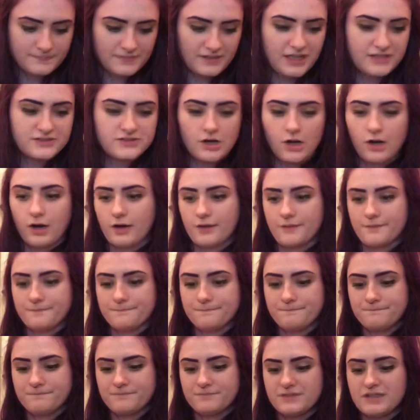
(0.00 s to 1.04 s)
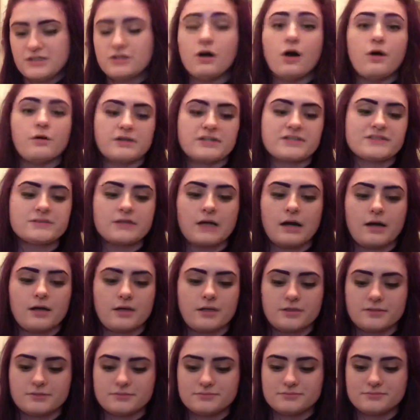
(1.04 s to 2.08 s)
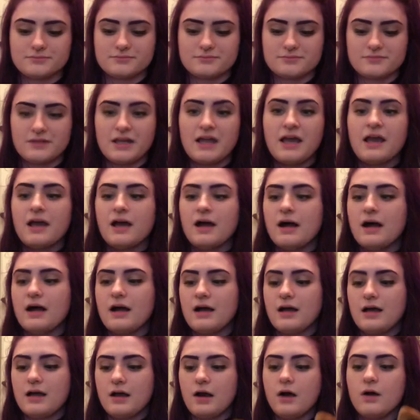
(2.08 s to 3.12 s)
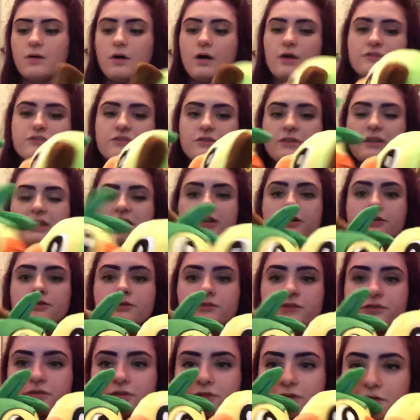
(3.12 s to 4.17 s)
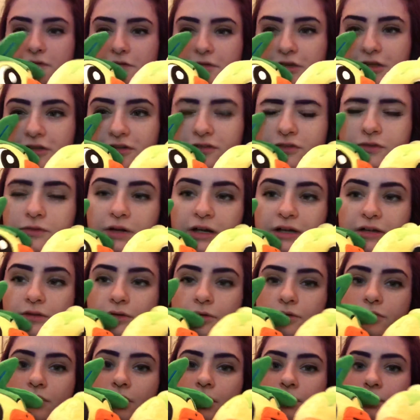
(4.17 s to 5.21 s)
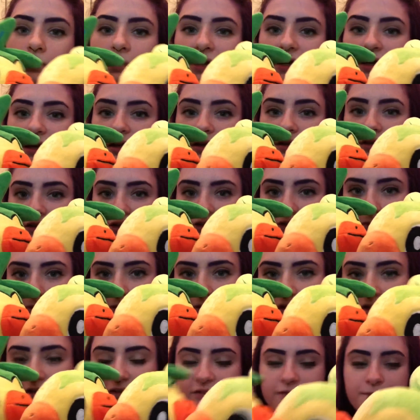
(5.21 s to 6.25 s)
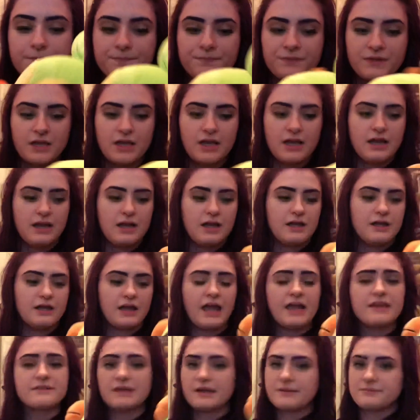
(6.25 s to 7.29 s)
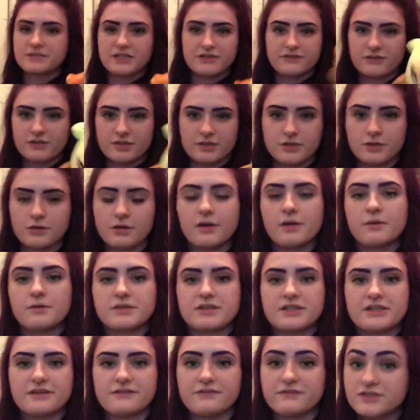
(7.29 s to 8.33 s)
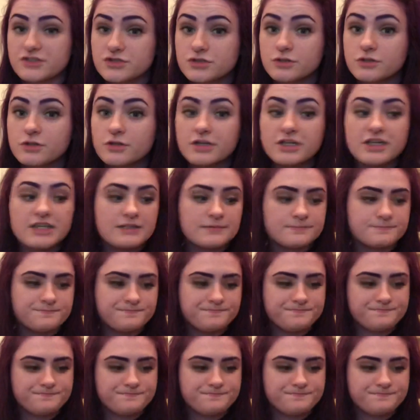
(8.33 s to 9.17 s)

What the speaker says: it's hard. No, it's not hard. Oh, also the ears, this thread goes all the way and this one doesn't. I'm definitely going with the official Grookey.